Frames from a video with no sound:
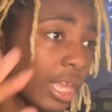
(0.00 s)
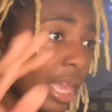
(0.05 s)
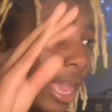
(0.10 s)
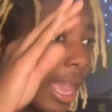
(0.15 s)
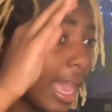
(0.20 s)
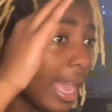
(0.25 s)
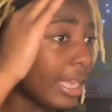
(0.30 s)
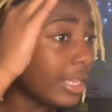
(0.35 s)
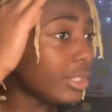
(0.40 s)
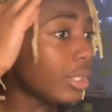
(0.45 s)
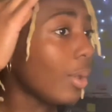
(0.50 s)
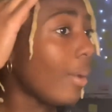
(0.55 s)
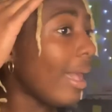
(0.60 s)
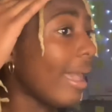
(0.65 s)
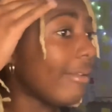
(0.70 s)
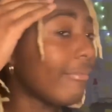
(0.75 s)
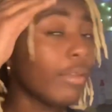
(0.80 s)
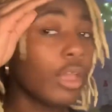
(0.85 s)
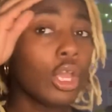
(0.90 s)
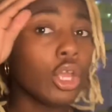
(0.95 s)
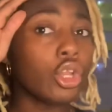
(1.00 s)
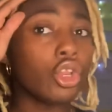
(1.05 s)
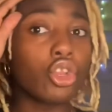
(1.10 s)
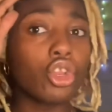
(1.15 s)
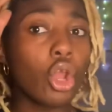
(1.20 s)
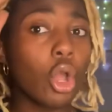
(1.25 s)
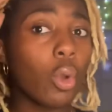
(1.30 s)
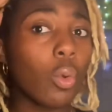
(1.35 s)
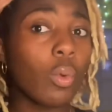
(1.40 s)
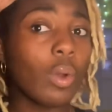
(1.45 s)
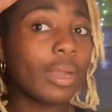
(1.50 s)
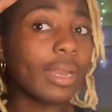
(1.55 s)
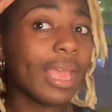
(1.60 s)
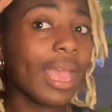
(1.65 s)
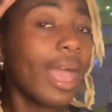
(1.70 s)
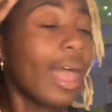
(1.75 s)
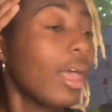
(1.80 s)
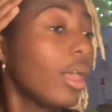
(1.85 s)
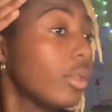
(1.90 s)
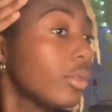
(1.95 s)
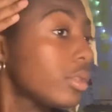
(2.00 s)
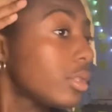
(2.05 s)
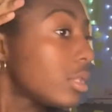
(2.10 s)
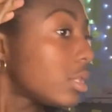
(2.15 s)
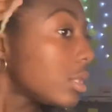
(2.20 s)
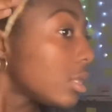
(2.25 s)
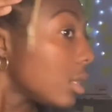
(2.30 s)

and don't have no one else,